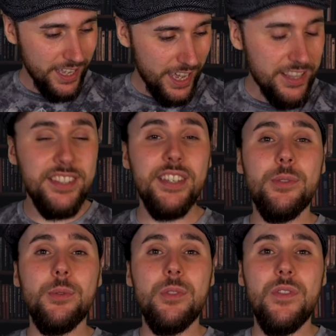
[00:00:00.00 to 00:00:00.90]

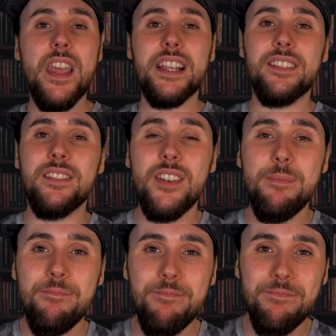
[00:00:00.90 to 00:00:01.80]
Until next
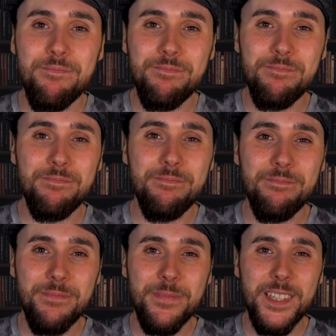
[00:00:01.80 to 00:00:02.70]
time,
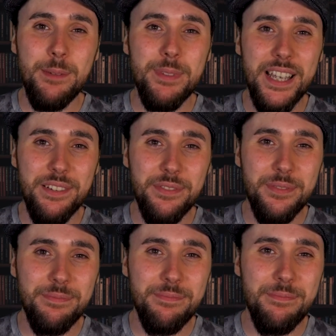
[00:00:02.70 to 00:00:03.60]
keep safe.
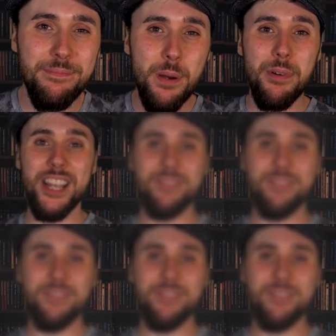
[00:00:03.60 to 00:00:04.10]
Bye-bye.